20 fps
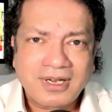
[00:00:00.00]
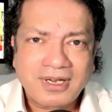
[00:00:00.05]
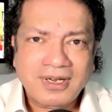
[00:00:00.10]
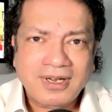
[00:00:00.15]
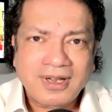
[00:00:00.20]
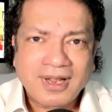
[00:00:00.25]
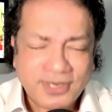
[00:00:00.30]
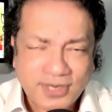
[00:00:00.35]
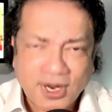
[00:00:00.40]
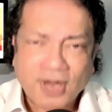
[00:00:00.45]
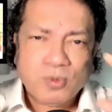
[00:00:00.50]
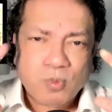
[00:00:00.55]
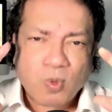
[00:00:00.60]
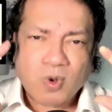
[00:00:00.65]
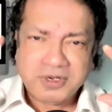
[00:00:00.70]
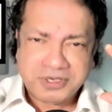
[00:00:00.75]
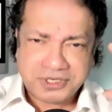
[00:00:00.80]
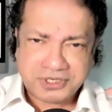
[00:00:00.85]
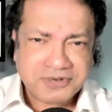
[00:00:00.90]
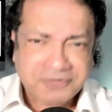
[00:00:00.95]
And God
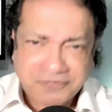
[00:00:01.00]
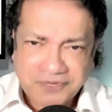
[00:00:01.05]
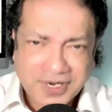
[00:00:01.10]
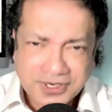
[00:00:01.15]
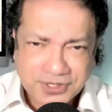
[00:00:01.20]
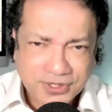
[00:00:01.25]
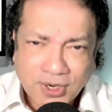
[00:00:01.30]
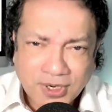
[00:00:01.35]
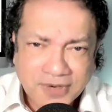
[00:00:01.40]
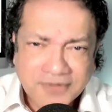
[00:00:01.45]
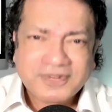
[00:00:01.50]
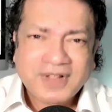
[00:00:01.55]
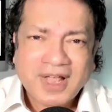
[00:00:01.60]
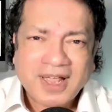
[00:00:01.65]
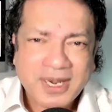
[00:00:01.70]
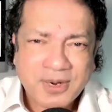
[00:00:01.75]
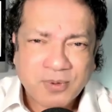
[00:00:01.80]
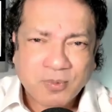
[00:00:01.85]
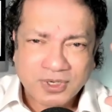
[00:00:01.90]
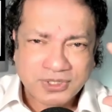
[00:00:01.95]
wants to fix all of that.
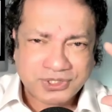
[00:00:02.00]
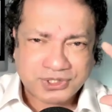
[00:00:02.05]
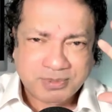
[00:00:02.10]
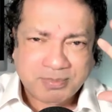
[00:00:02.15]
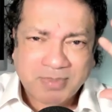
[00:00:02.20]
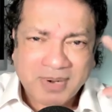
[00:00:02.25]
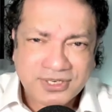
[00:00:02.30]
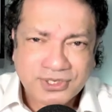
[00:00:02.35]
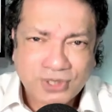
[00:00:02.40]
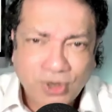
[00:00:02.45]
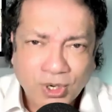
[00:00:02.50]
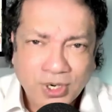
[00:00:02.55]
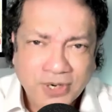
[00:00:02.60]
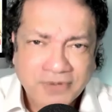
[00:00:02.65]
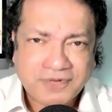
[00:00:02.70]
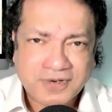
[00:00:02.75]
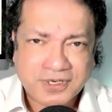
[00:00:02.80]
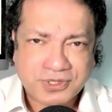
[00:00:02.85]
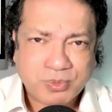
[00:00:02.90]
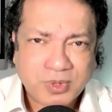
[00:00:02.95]
He wants to bless all
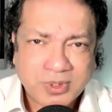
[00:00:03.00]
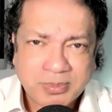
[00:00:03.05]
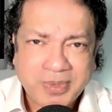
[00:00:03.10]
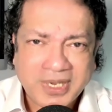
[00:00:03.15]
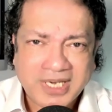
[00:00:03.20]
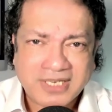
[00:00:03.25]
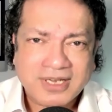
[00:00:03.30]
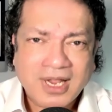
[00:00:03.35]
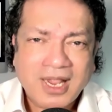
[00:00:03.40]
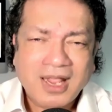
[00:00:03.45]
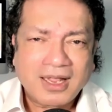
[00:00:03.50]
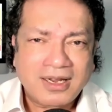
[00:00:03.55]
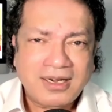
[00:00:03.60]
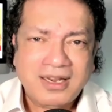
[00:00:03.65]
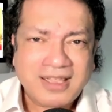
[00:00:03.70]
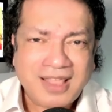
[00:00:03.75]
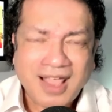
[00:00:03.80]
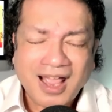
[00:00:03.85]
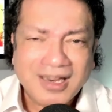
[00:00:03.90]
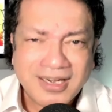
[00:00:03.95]
of us with peace, and He
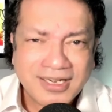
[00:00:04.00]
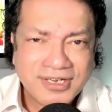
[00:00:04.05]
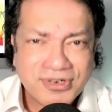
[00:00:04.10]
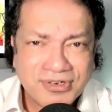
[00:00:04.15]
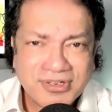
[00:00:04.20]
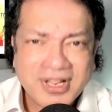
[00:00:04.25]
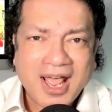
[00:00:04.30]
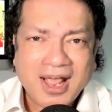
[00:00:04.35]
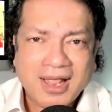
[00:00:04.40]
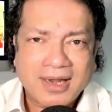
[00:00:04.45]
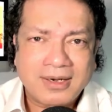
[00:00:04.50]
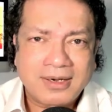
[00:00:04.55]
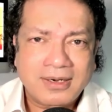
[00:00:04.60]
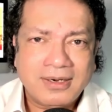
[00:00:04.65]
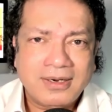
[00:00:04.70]
can do that.